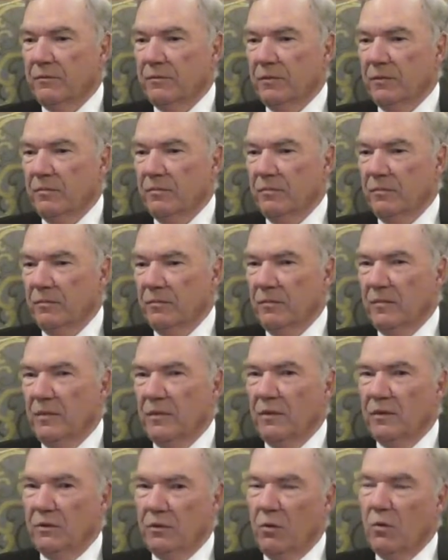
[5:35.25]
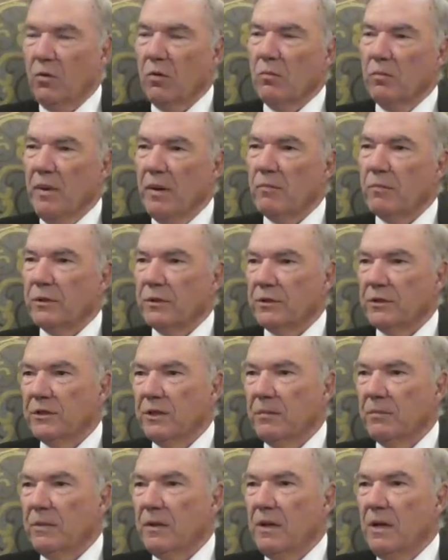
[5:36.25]
from the total
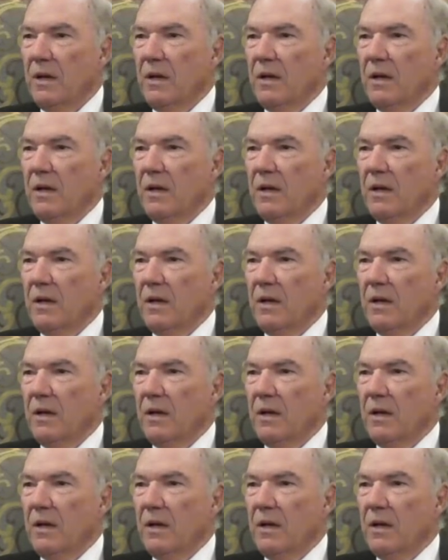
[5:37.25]
membership,